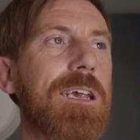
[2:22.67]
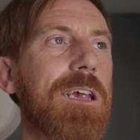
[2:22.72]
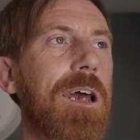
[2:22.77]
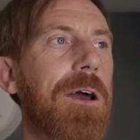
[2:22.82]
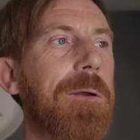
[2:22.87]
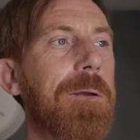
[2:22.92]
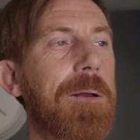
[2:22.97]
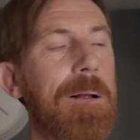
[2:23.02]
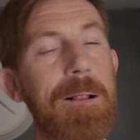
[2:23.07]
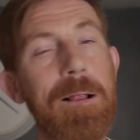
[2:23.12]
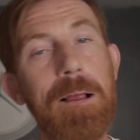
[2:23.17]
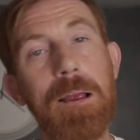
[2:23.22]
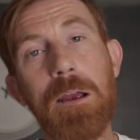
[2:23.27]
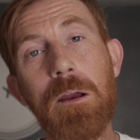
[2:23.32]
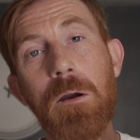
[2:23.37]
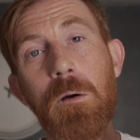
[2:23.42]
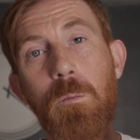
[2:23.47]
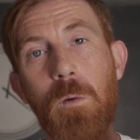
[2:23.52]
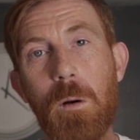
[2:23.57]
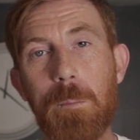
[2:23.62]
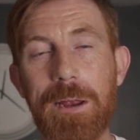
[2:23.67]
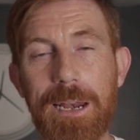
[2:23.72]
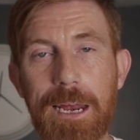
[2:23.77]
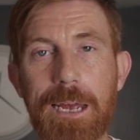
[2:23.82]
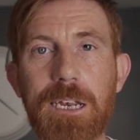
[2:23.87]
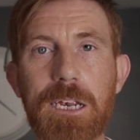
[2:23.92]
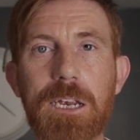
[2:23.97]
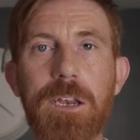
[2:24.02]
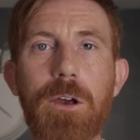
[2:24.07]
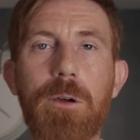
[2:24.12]
So what we
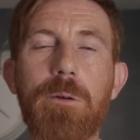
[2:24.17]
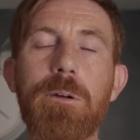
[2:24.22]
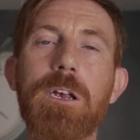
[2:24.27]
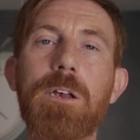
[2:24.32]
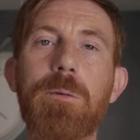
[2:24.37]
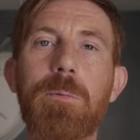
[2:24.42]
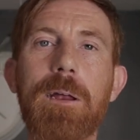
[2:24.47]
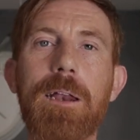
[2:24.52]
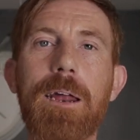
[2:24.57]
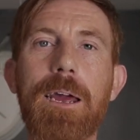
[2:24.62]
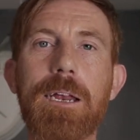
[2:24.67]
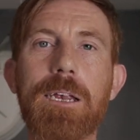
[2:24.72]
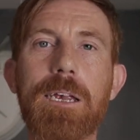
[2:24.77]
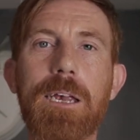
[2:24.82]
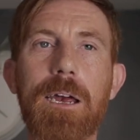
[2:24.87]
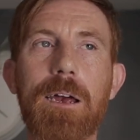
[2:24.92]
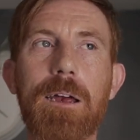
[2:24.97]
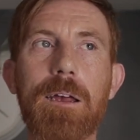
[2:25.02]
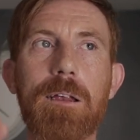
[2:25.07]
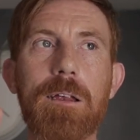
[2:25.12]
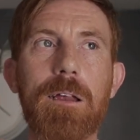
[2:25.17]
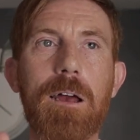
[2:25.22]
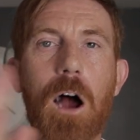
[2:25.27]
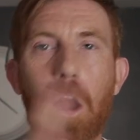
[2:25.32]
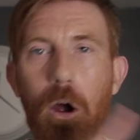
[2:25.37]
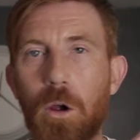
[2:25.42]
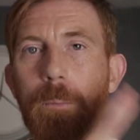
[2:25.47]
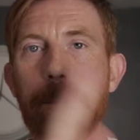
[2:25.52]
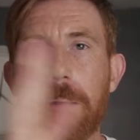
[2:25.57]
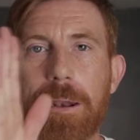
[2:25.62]
need to do is we need to
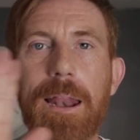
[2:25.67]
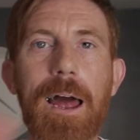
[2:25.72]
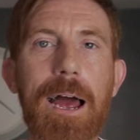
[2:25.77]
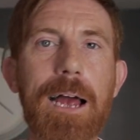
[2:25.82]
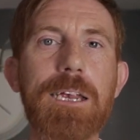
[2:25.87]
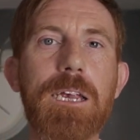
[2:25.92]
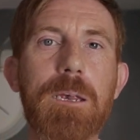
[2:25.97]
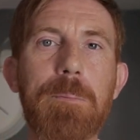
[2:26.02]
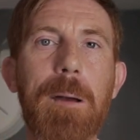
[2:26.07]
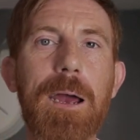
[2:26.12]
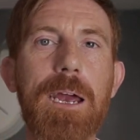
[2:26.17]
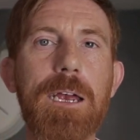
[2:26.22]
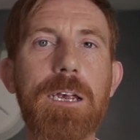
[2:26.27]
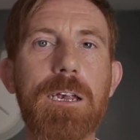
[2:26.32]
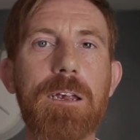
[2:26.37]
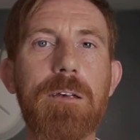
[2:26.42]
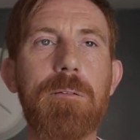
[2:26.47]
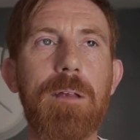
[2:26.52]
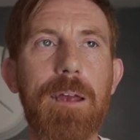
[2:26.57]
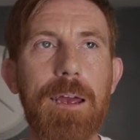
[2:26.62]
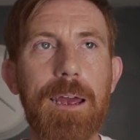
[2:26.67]
open that space